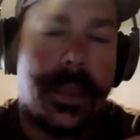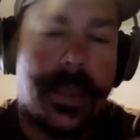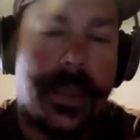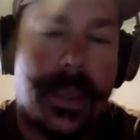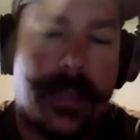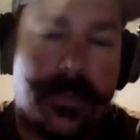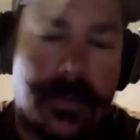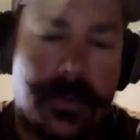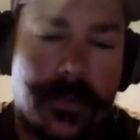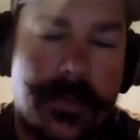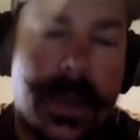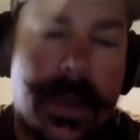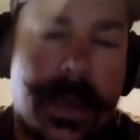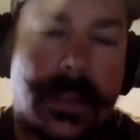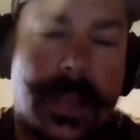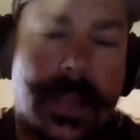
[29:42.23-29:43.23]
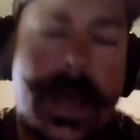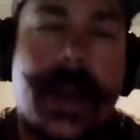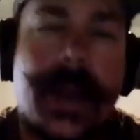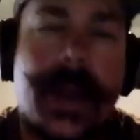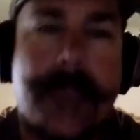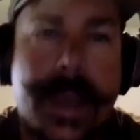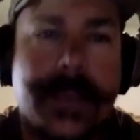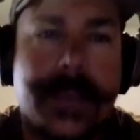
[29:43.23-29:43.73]
If you've got a lot of
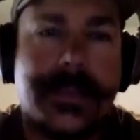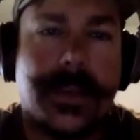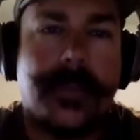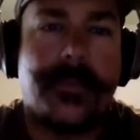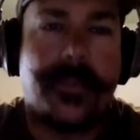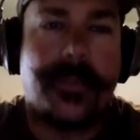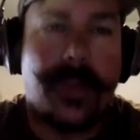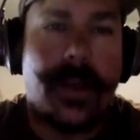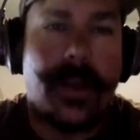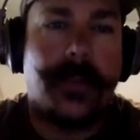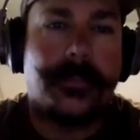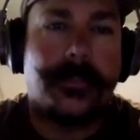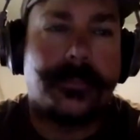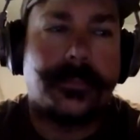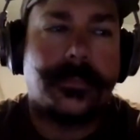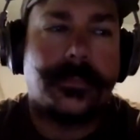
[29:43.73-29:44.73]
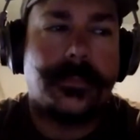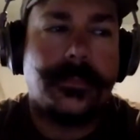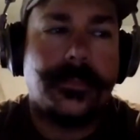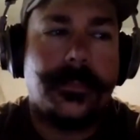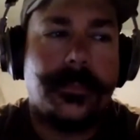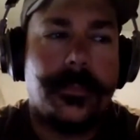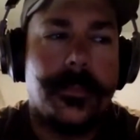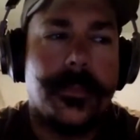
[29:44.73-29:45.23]
mass up front
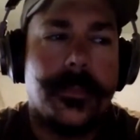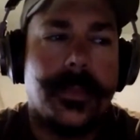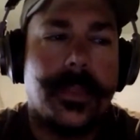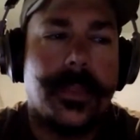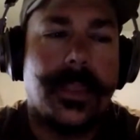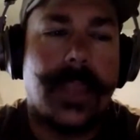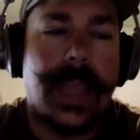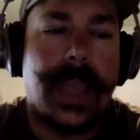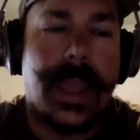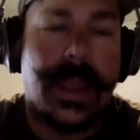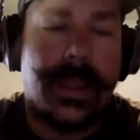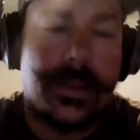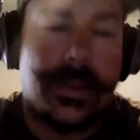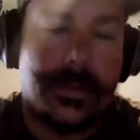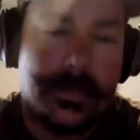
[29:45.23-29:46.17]
and it